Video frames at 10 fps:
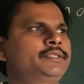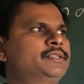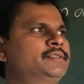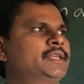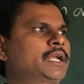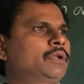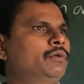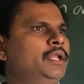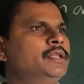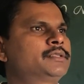second
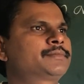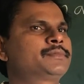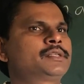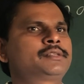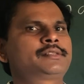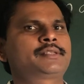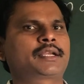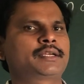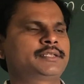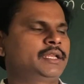one is
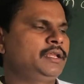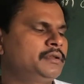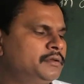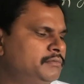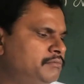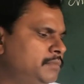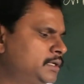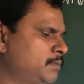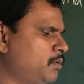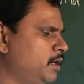secondary
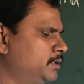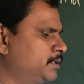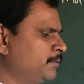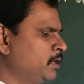metabolites.